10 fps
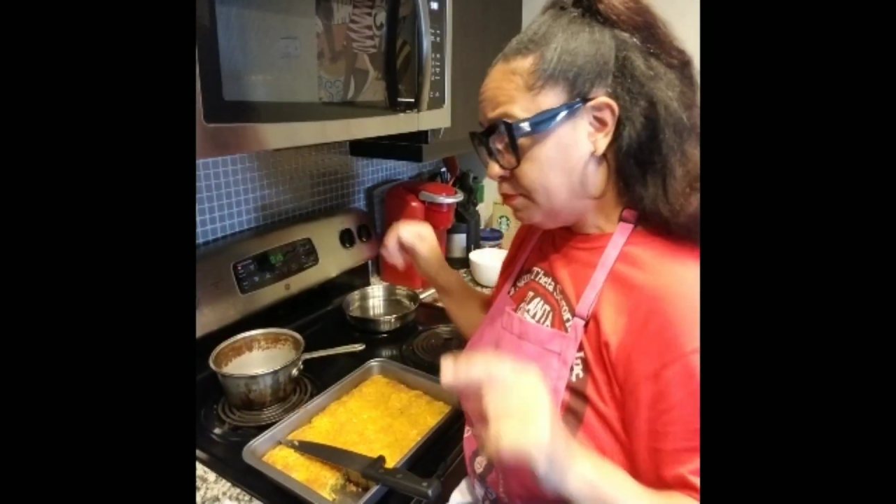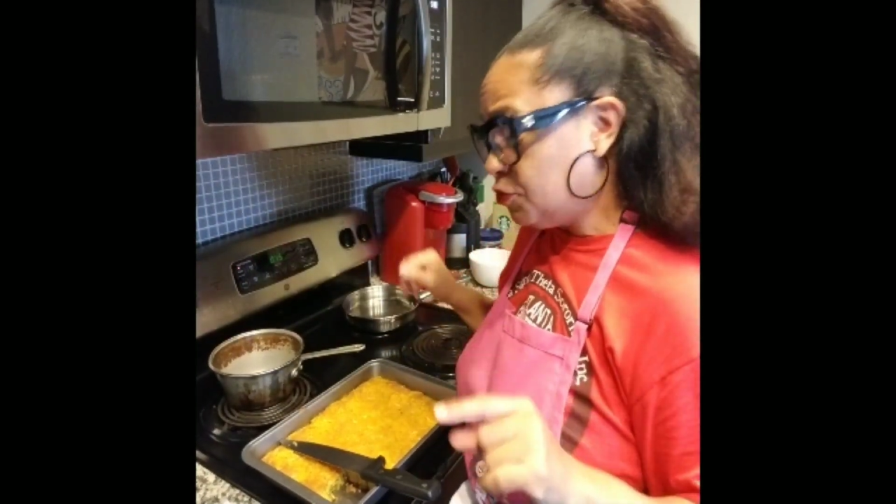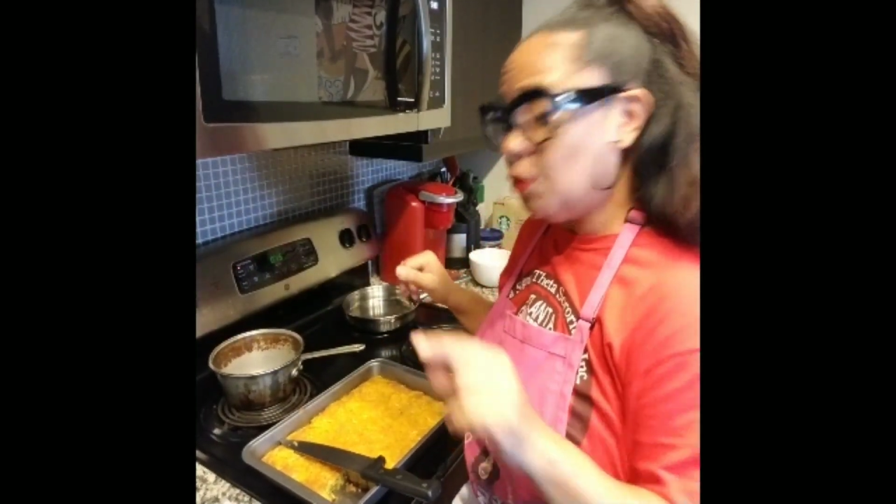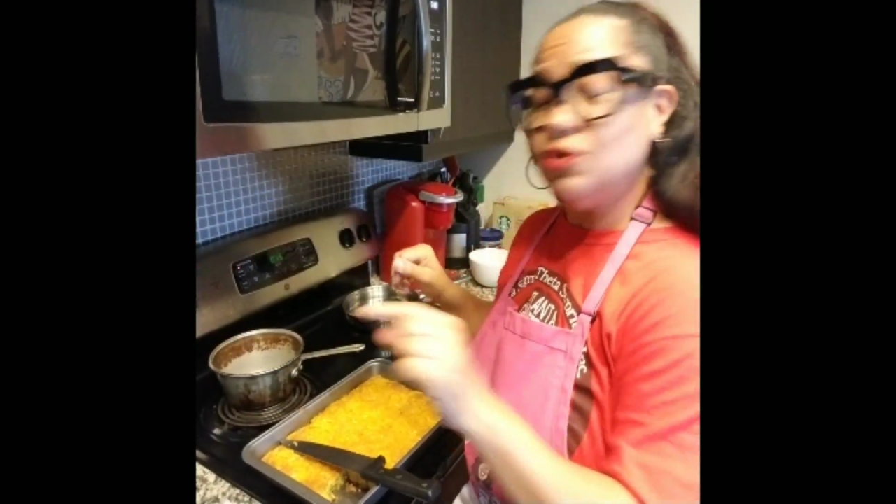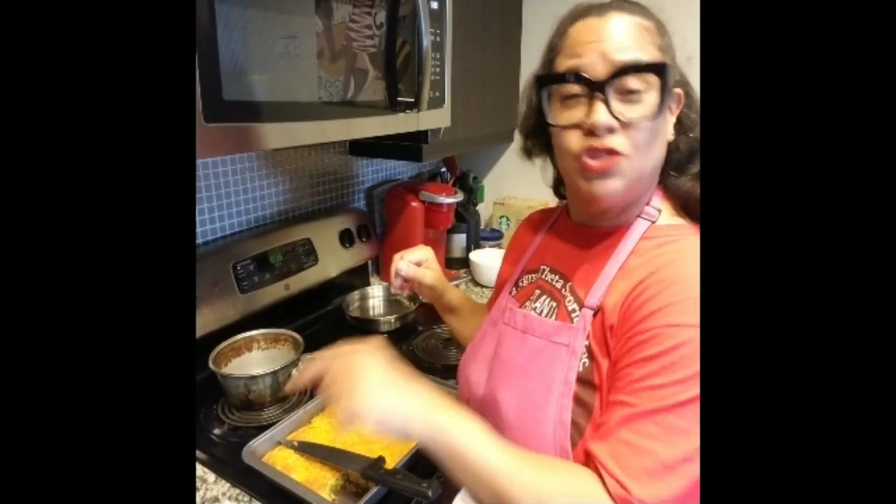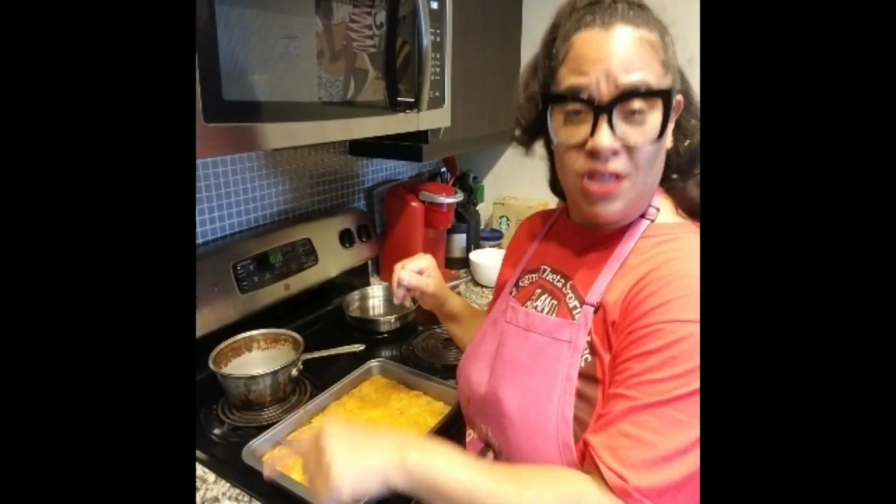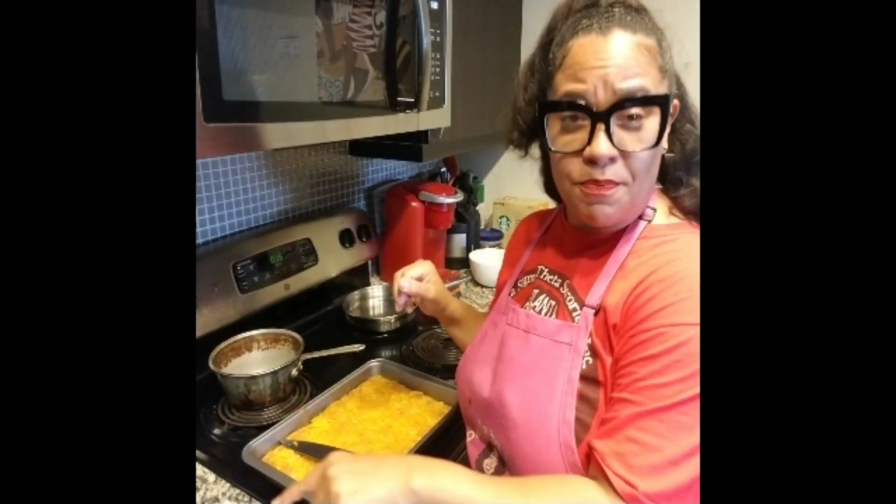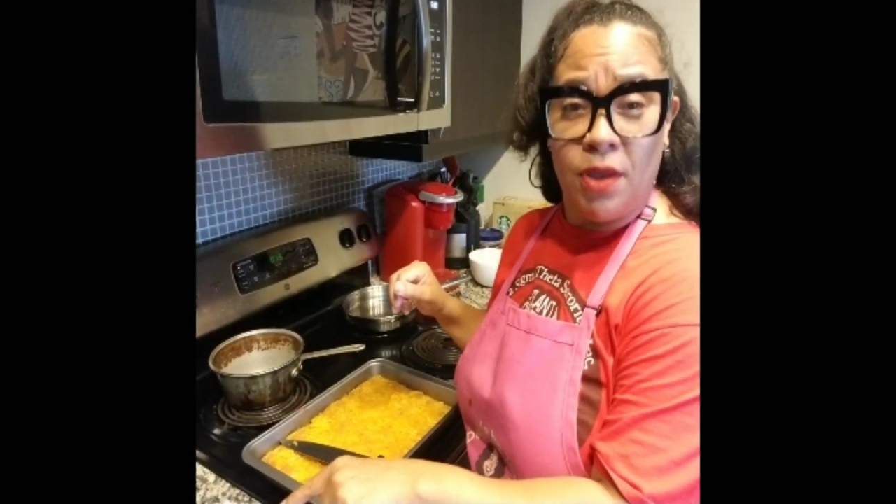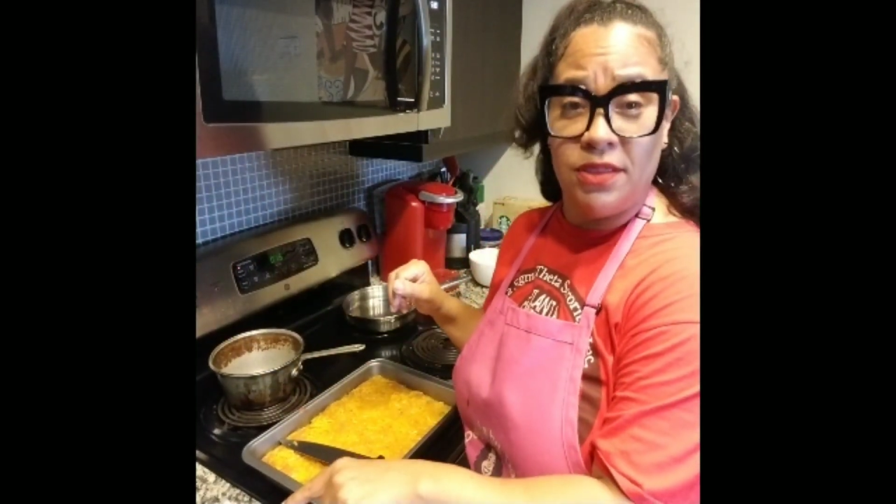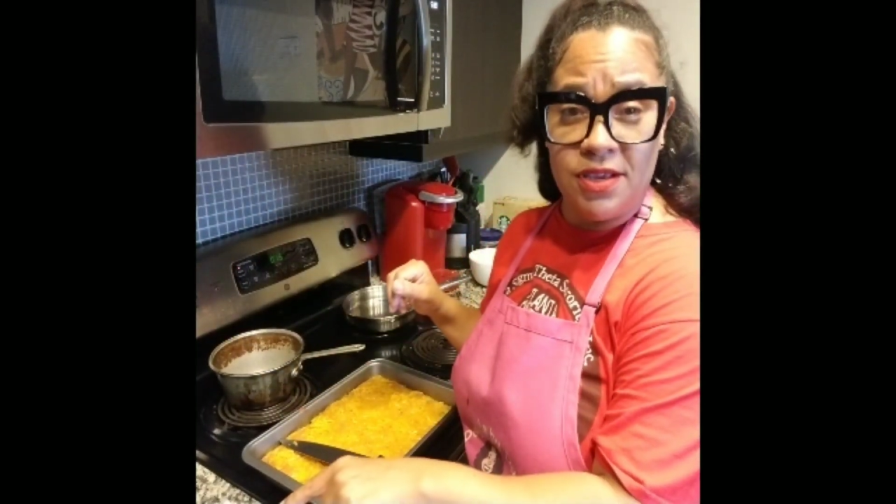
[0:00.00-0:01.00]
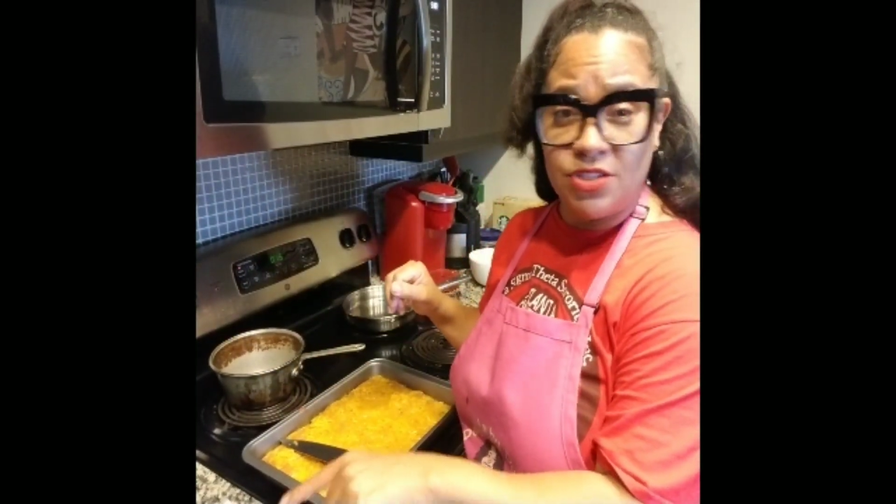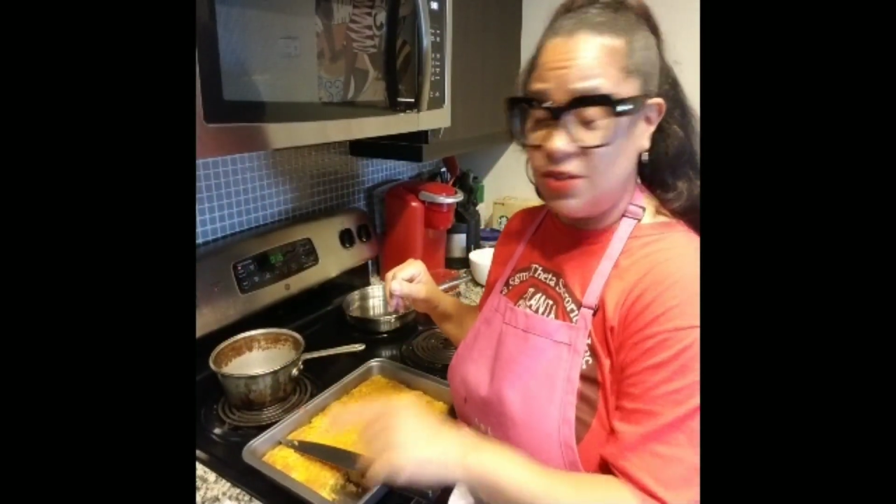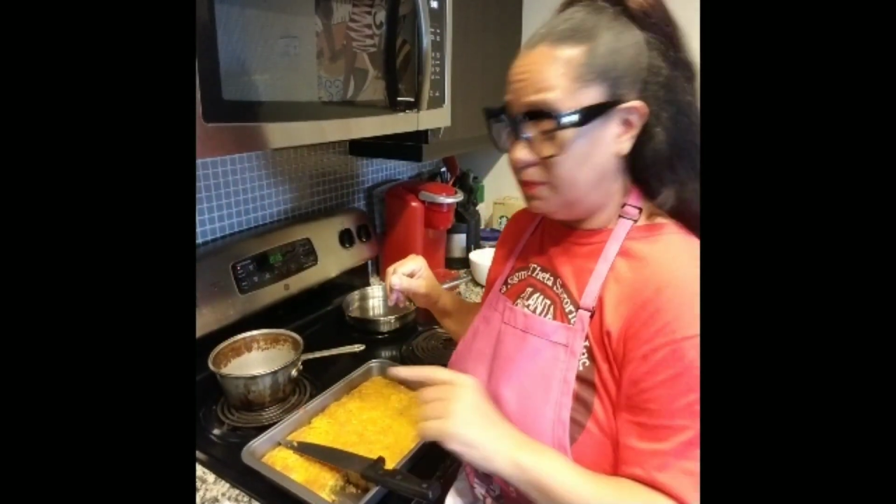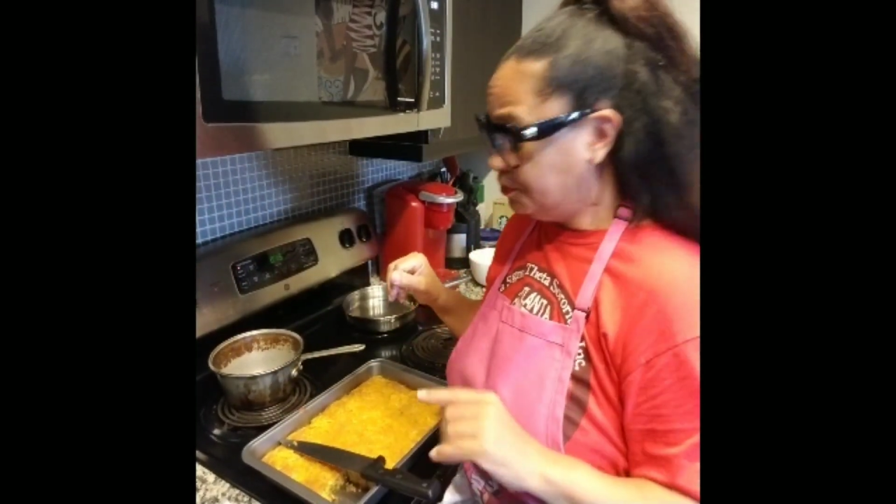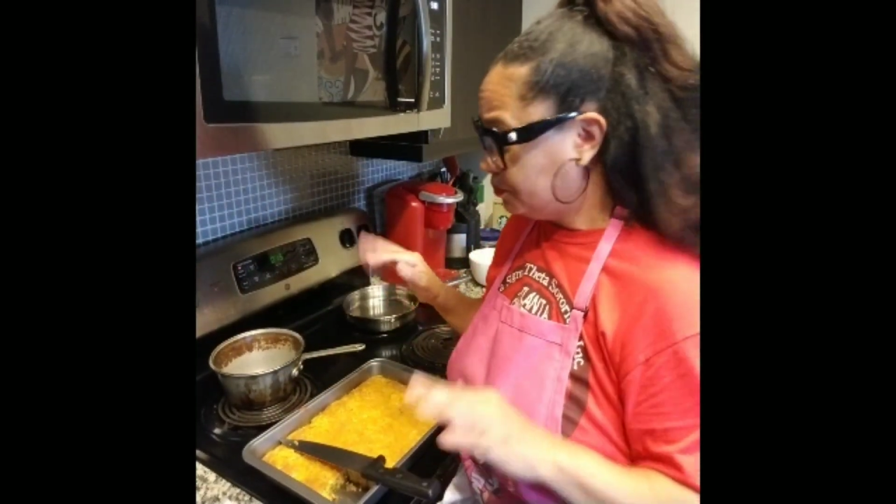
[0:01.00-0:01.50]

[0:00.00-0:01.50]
Don't sleep on this.